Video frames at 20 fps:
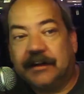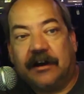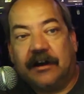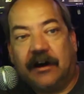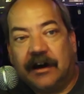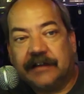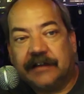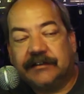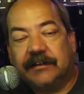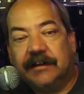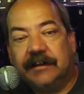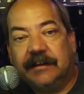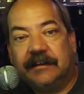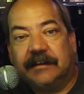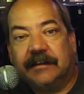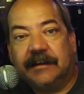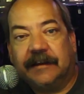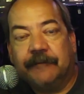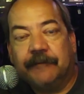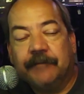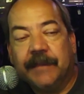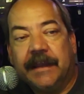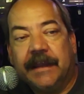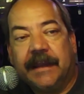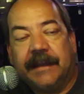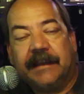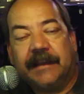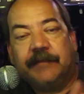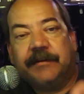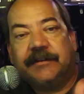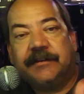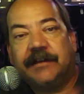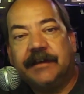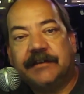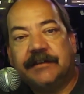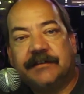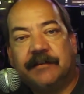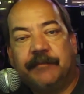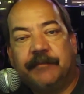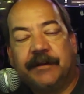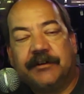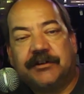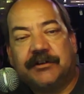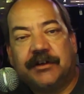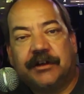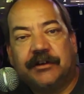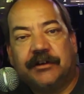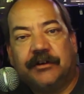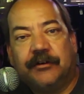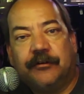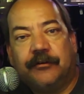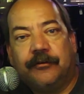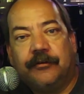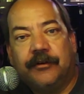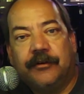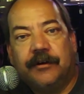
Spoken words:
cost anything. And let me tell you something else you can do.